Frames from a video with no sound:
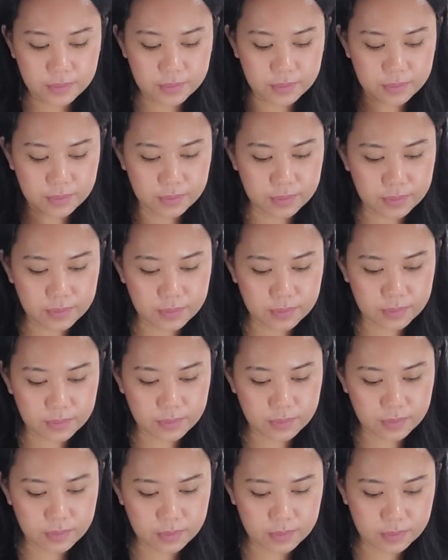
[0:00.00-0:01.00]

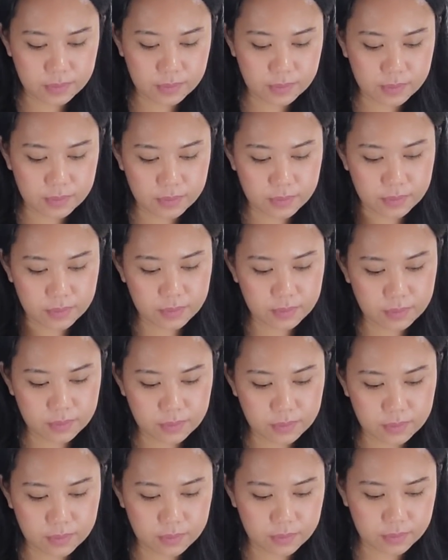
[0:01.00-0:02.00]

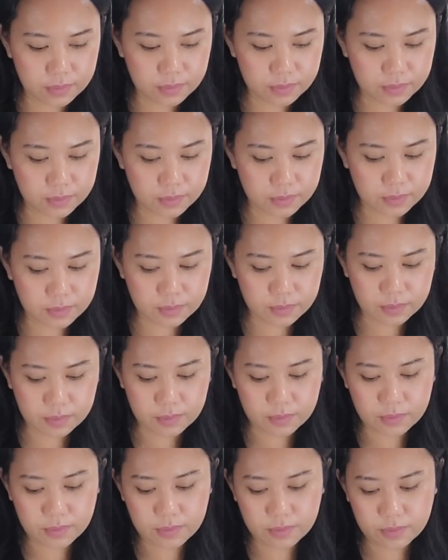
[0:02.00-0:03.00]

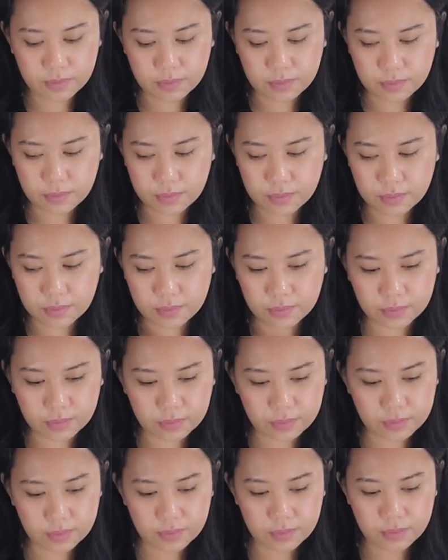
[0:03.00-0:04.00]

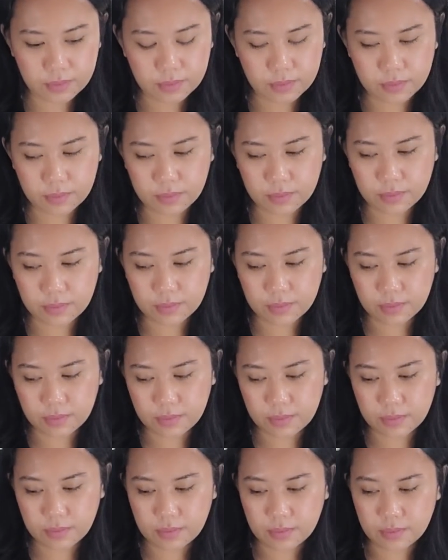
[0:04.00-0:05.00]

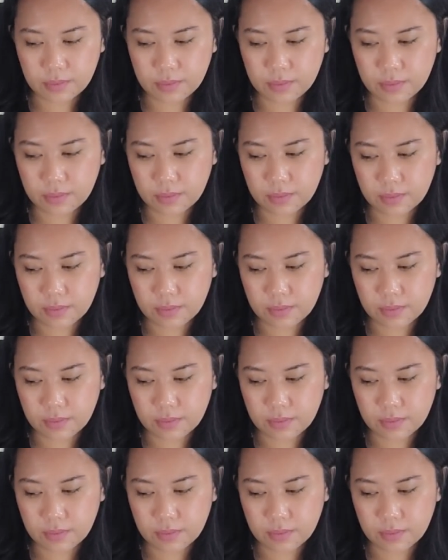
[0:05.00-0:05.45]
No one is speaking in this clip.